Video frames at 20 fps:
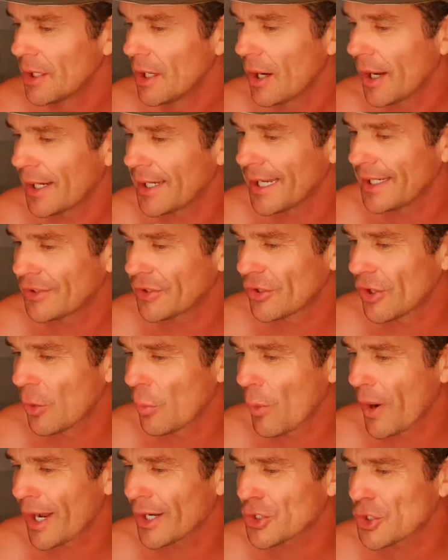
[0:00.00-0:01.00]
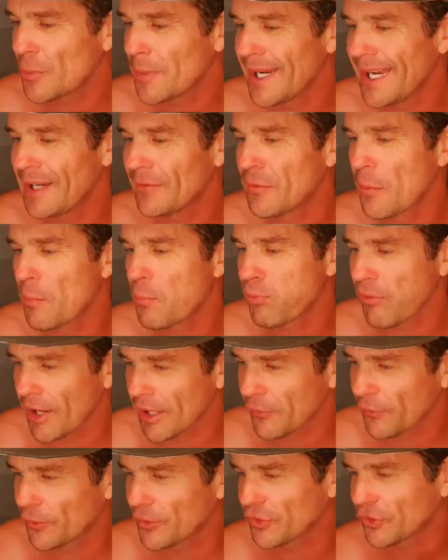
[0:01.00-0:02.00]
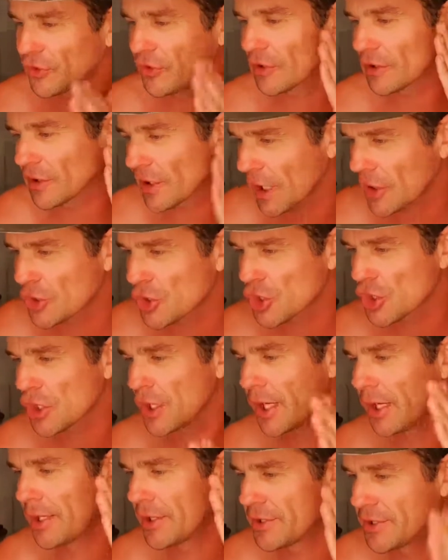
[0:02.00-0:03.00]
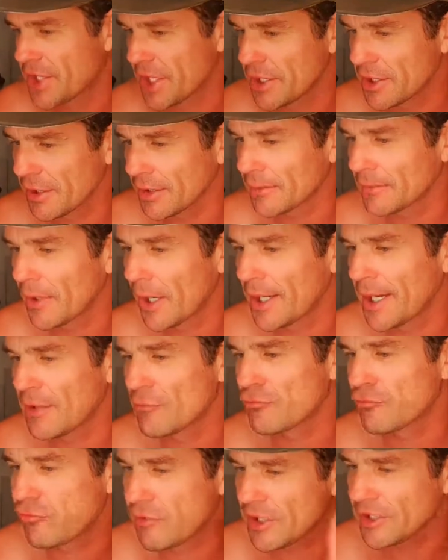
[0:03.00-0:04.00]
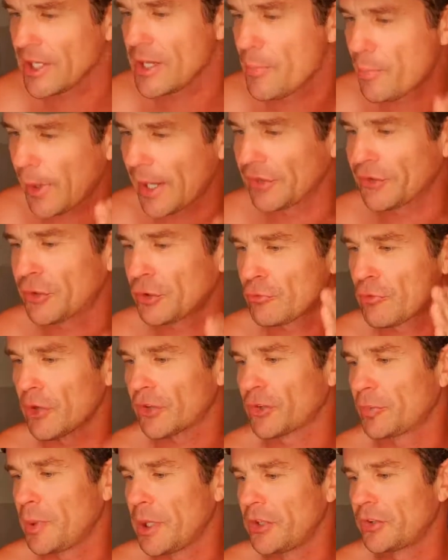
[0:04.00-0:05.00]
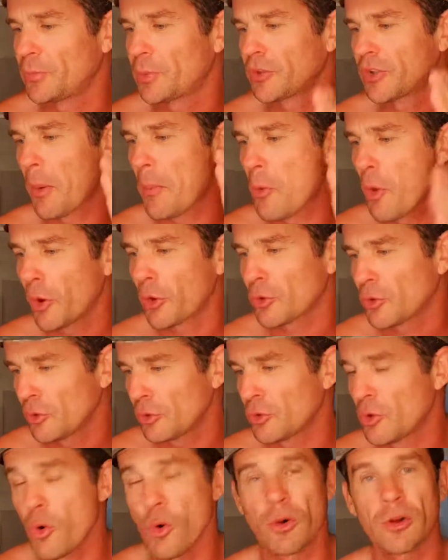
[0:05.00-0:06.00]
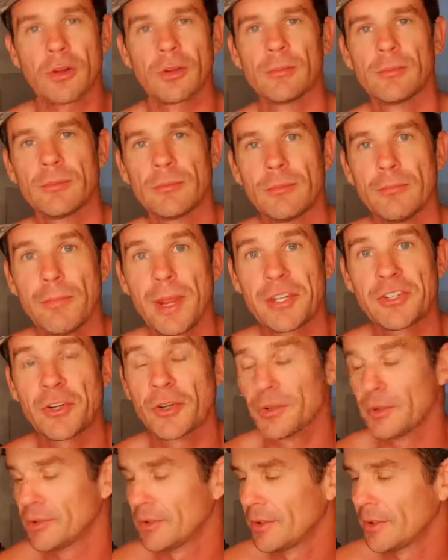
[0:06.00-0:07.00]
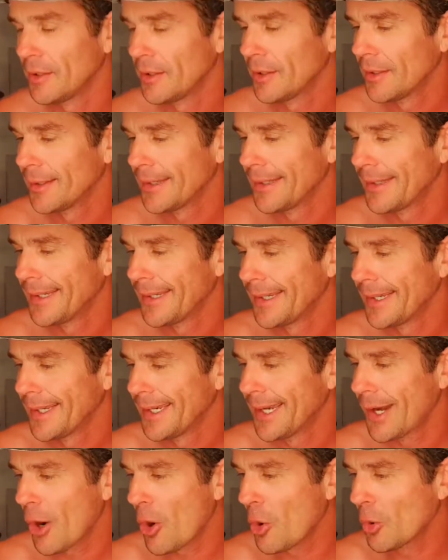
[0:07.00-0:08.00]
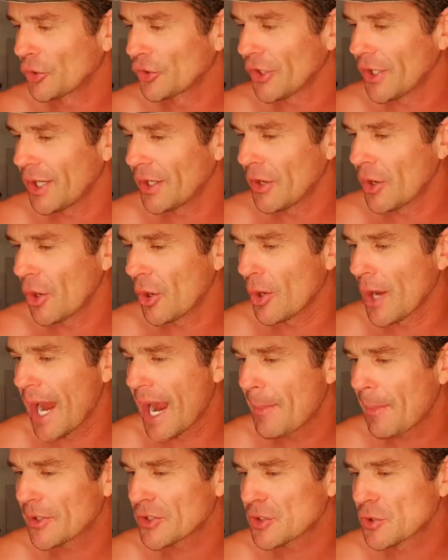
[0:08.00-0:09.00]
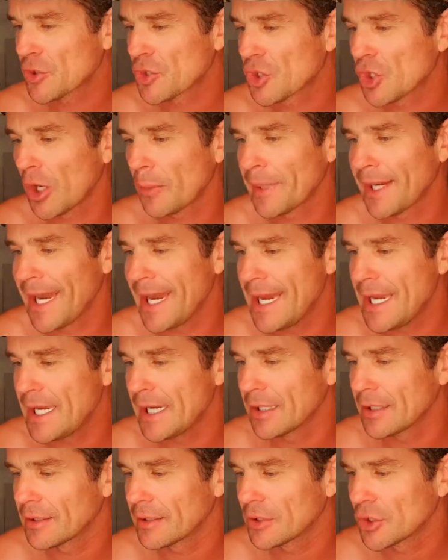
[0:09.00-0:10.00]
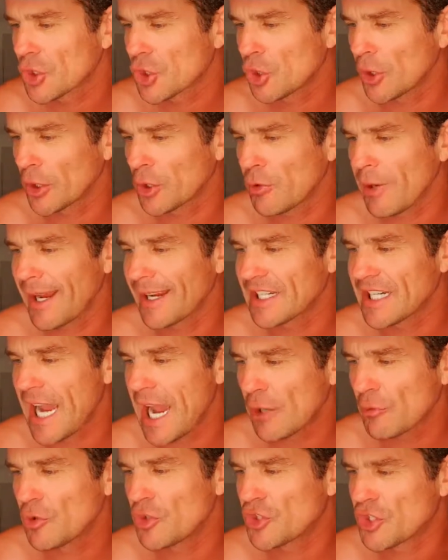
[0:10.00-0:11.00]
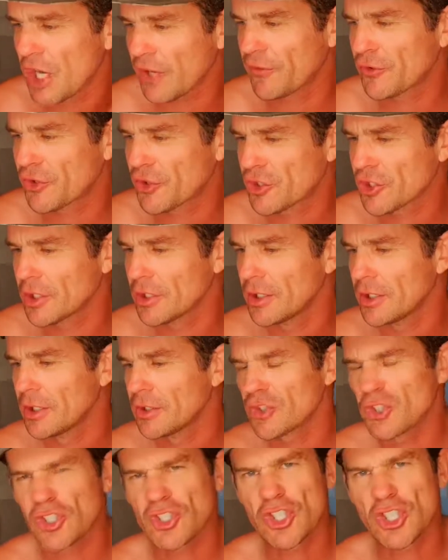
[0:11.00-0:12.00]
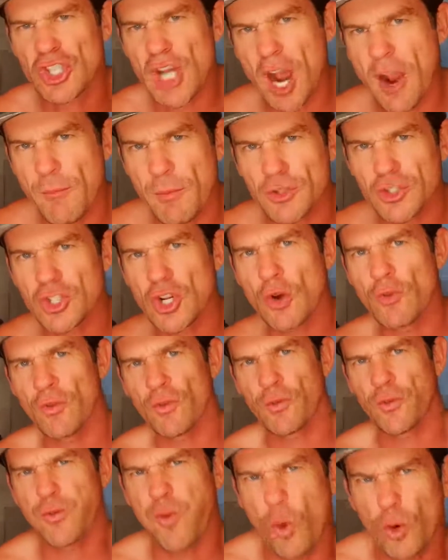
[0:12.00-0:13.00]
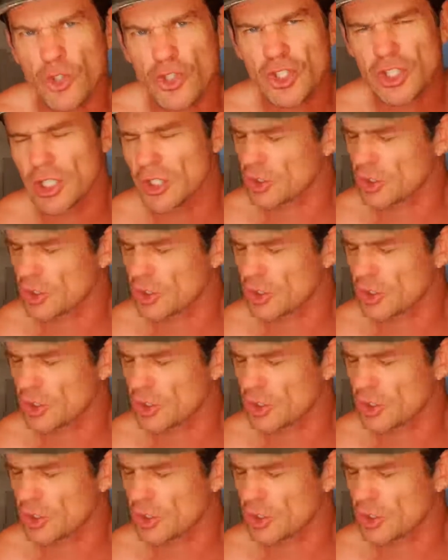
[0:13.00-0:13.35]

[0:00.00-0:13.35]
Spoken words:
I need to know what I should be eating for breakfast, lunch, and dinner. I need really basic recipes because I'm not a good cook. Me too. I also need to know how much should I be eating. Should I create a calorie deficit to starve myself and force it? And